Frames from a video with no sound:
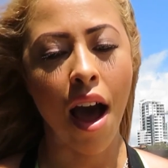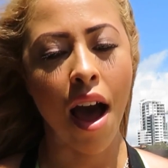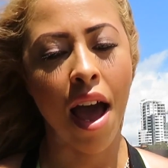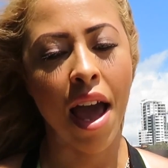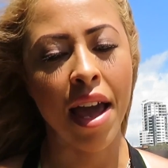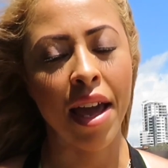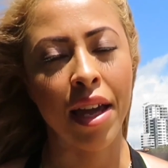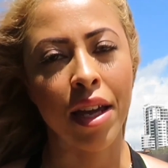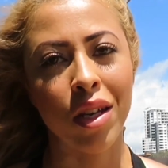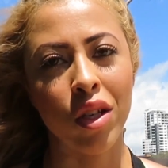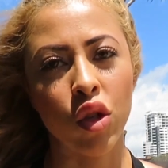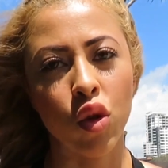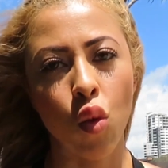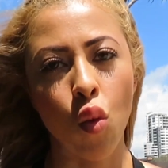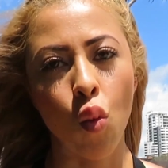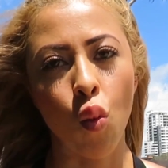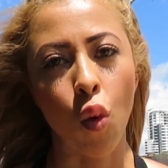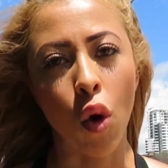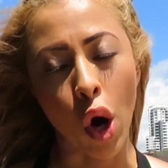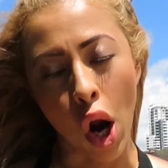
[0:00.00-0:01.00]
and
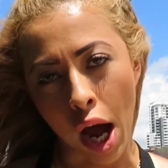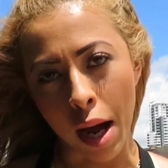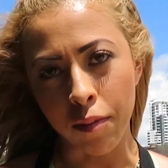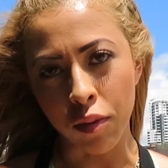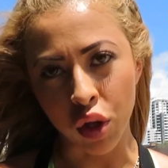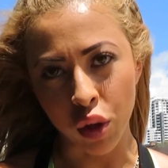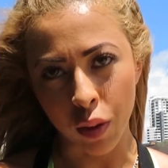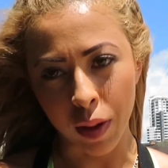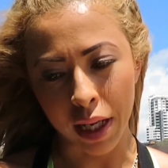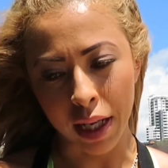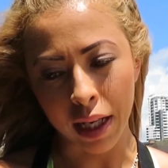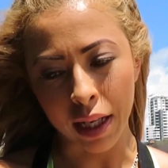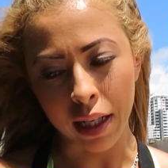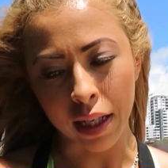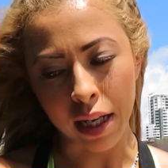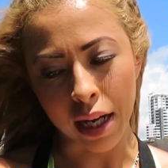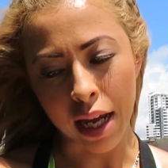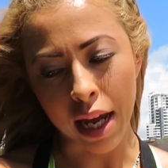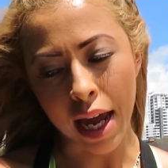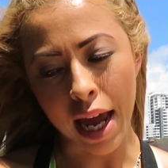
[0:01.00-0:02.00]
what I'm doing
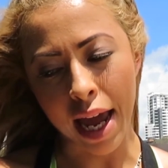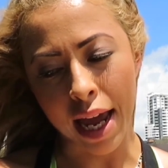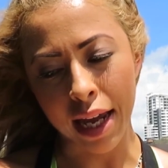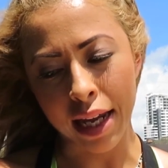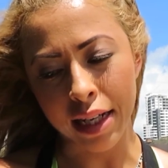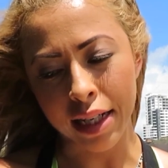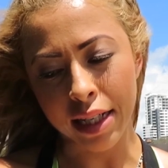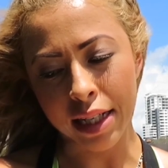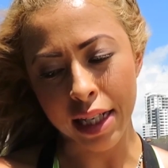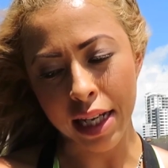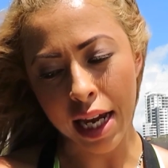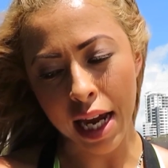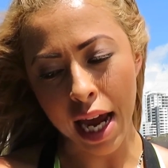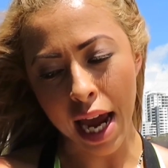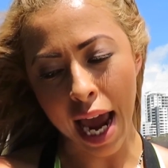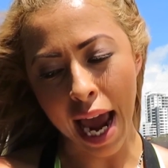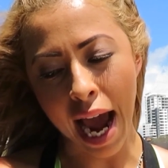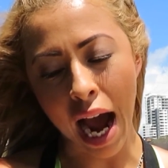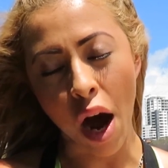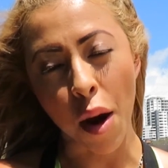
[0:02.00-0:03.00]
and
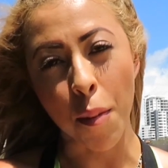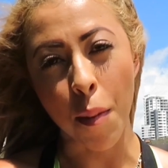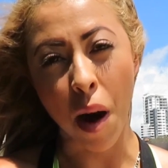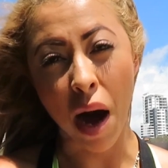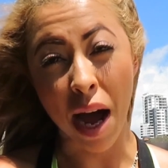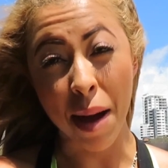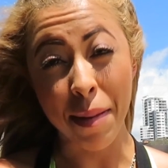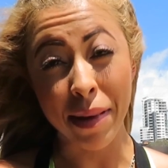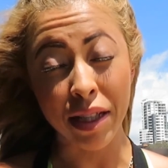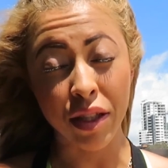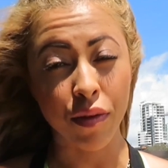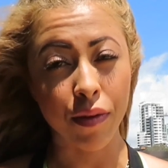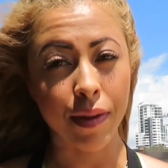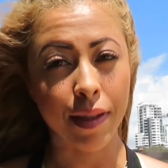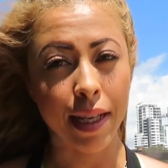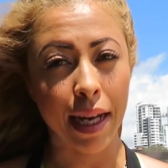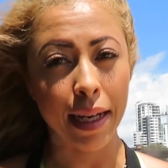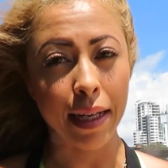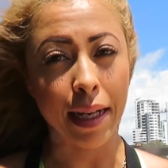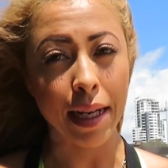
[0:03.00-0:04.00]
how my mental
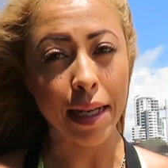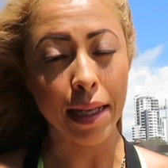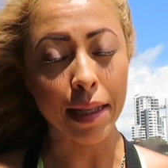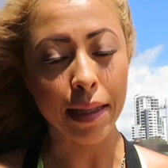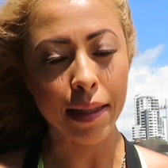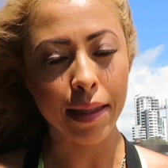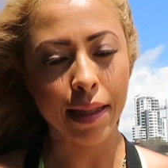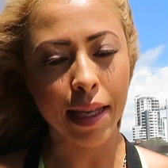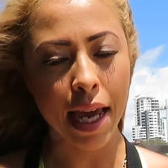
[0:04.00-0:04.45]
state is,